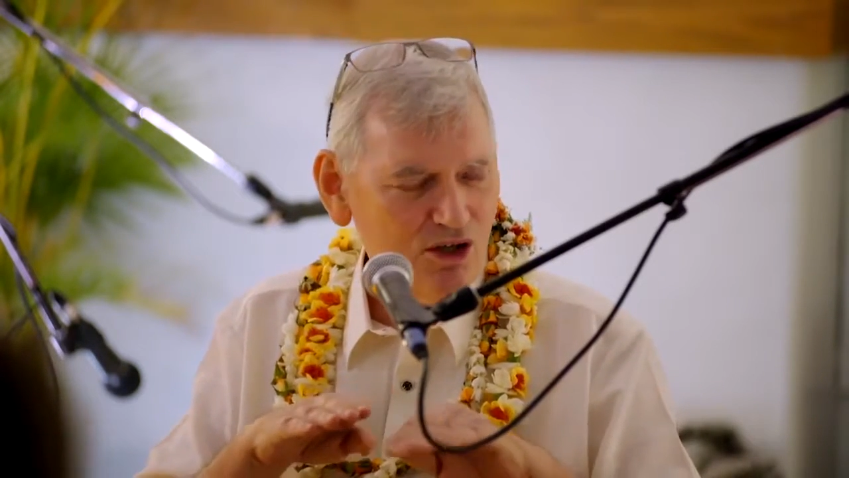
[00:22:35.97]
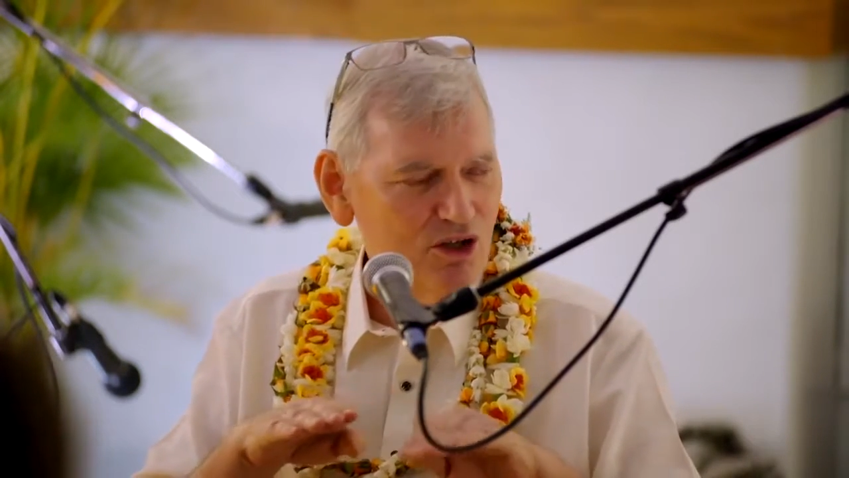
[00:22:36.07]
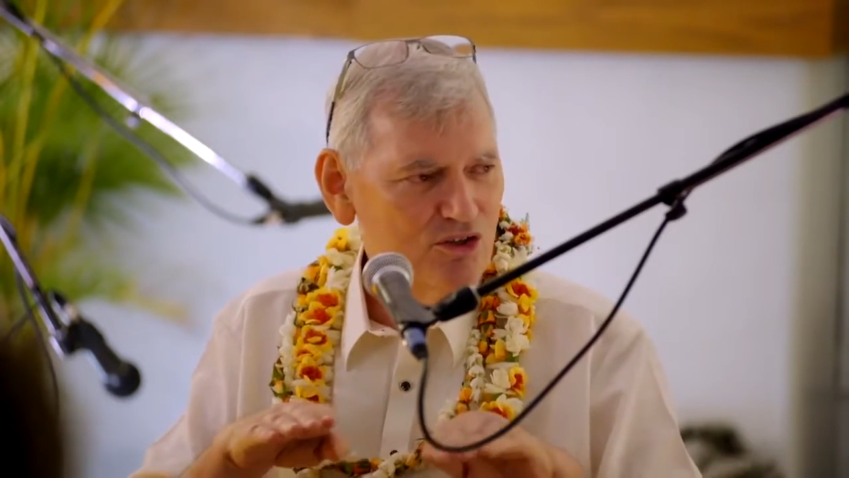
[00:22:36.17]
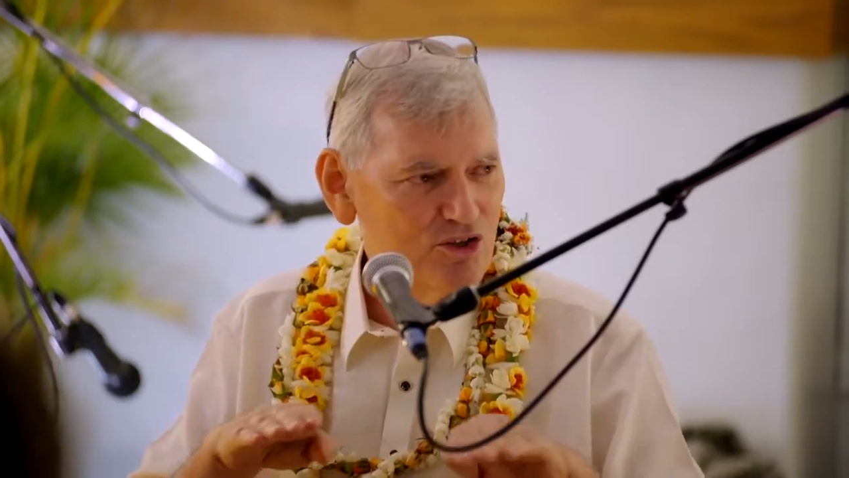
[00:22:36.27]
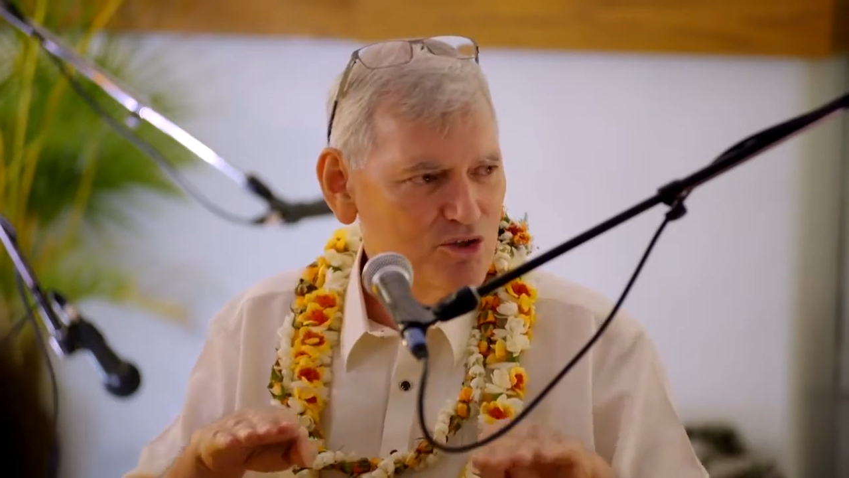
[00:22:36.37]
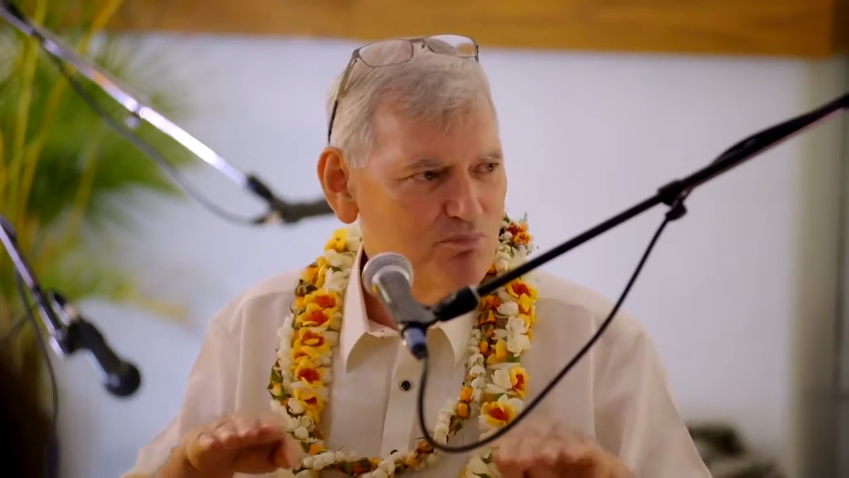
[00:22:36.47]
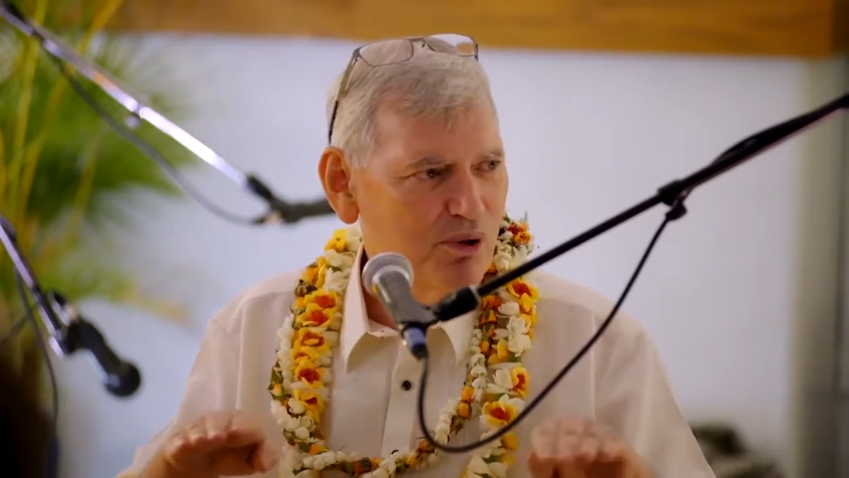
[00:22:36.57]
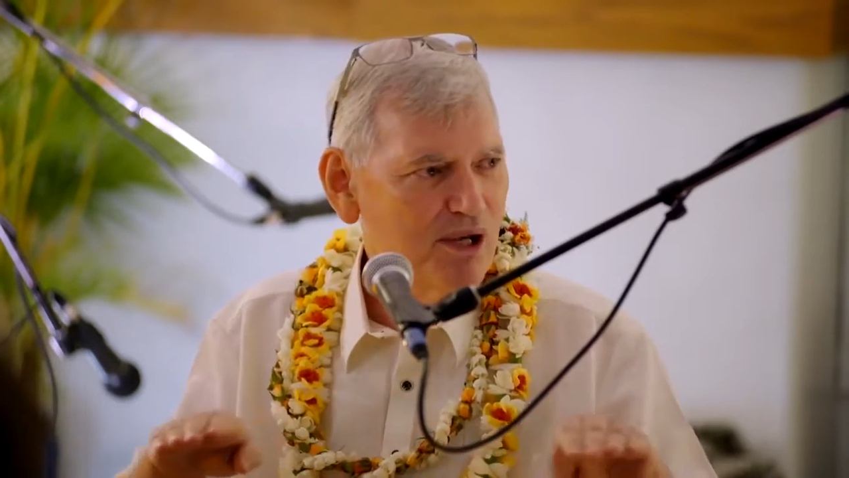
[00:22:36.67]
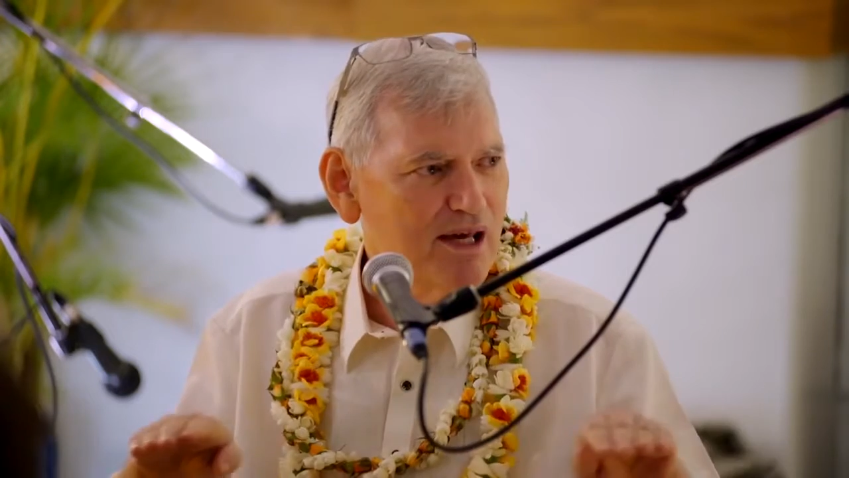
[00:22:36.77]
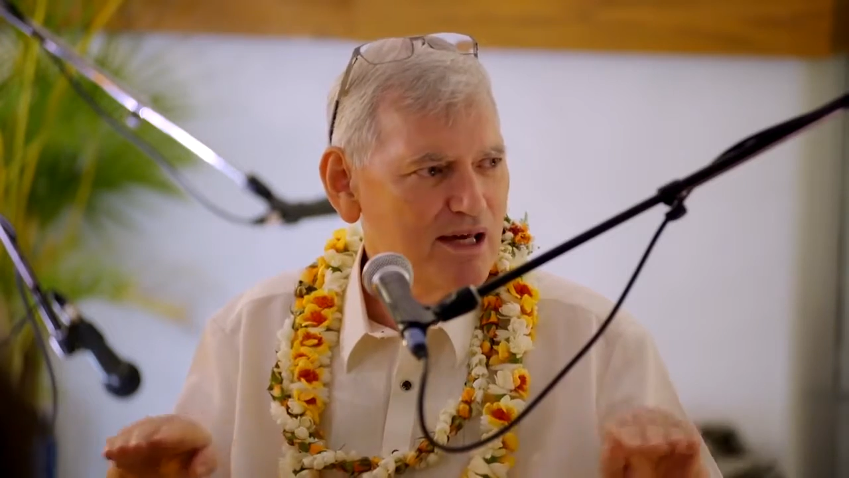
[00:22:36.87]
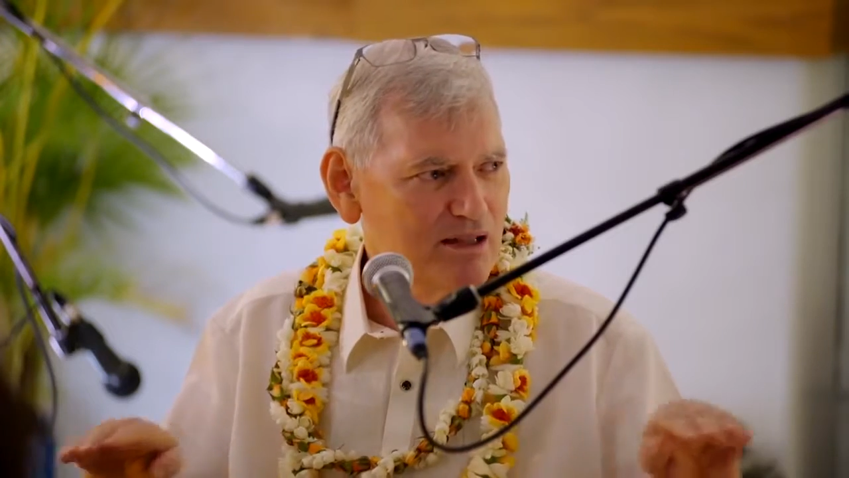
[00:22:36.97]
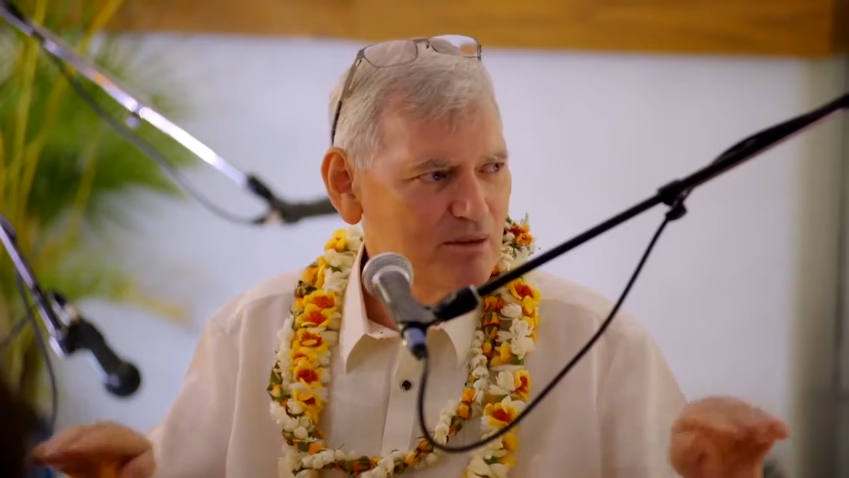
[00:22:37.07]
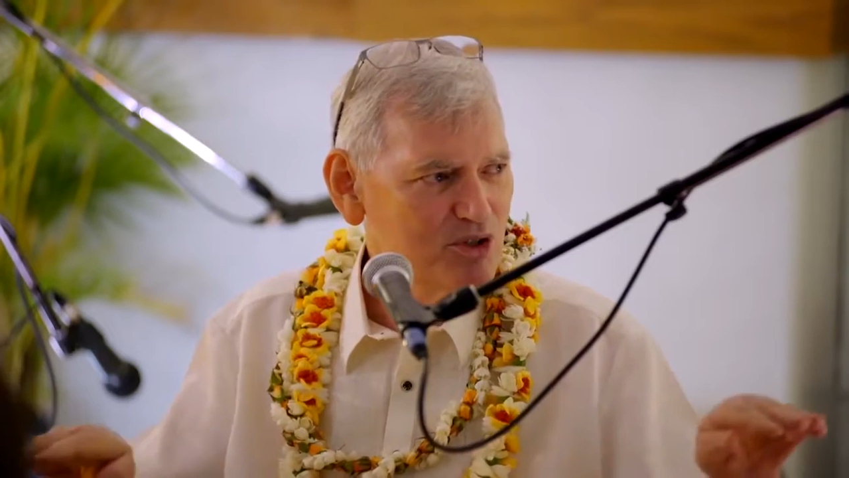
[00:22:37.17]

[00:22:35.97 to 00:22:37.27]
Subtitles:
on this plane,